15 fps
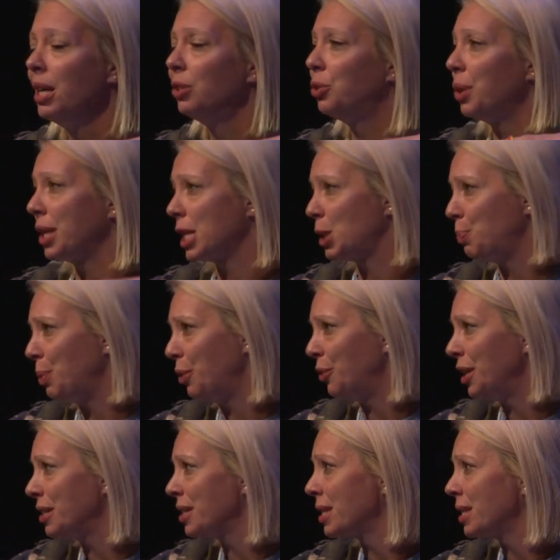to
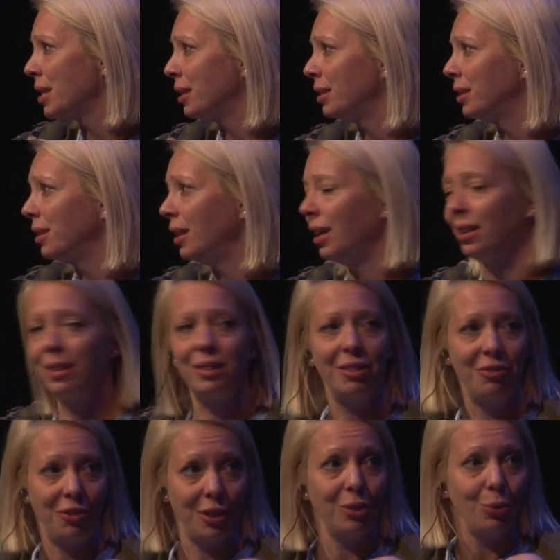experience it in a
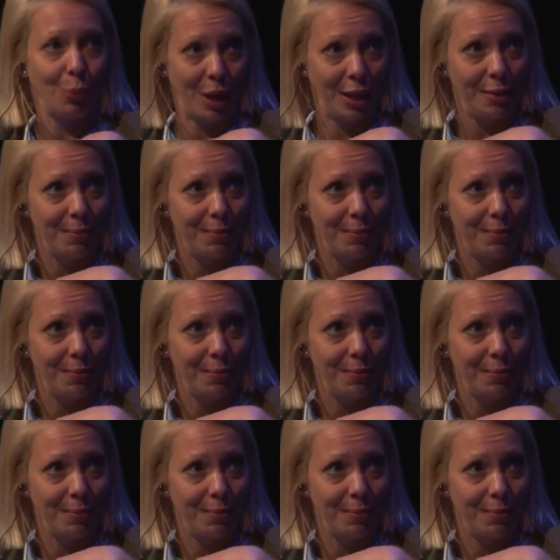different way.